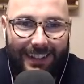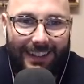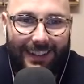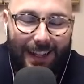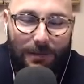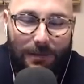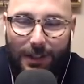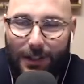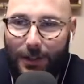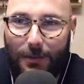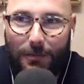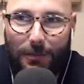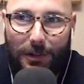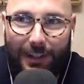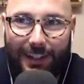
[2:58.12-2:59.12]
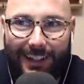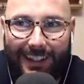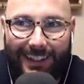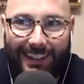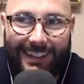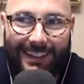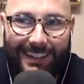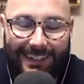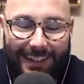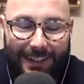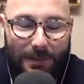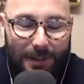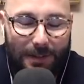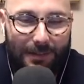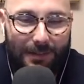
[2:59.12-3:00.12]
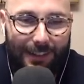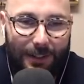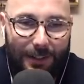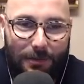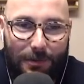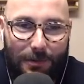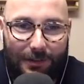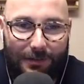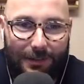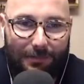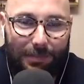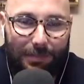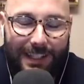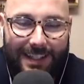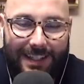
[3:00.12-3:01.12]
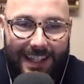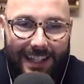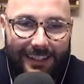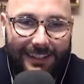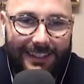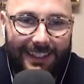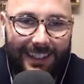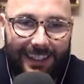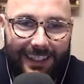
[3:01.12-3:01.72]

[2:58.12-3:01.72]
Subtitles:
That was a lot more. That was a lot more plain sailing than the